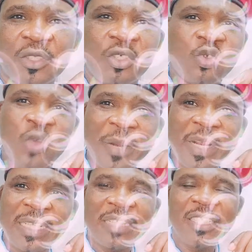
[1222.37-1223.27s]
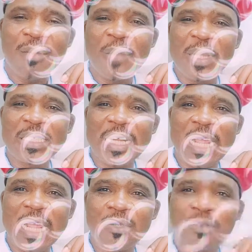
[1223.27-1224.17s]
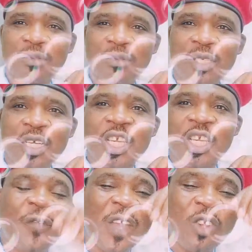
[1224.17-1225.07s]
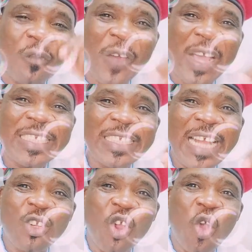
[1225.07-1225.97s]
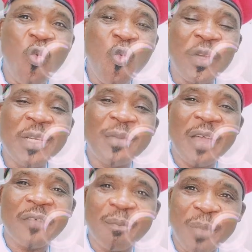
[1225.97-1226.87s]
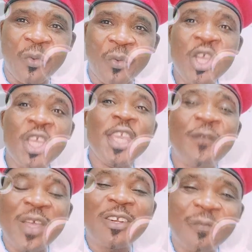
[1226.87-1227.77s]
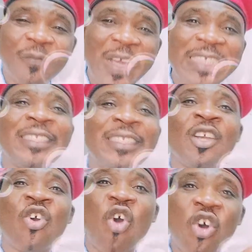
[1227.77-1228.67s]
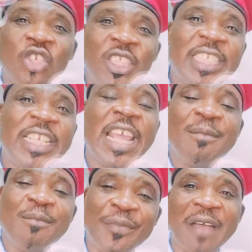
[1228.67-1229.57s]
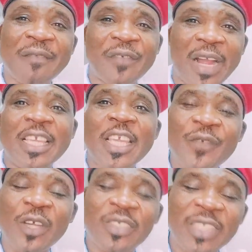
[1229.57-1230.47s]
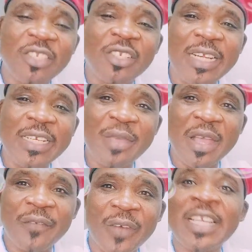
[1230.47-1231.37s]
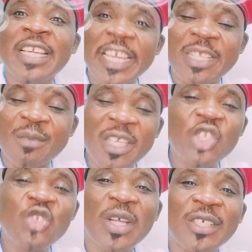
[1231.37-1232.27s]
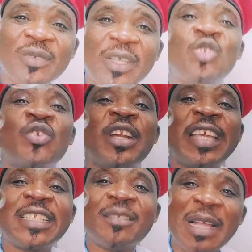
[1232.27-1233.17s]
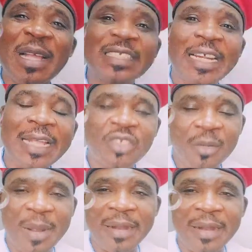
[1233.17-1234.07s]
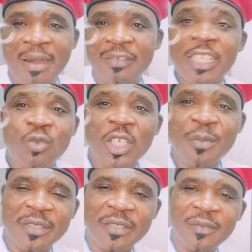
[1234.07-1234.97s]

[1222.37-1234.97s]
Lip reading: You are bringing down the name of Mazen Nnamdi Kanu. If you are not fighting along with the Biafran people, if you are not fighting on the name Biafra, if you are not standing on that name Biafra, it means you are trying to relegate Mazen Nnamdi Kanu to the background. That is what it means.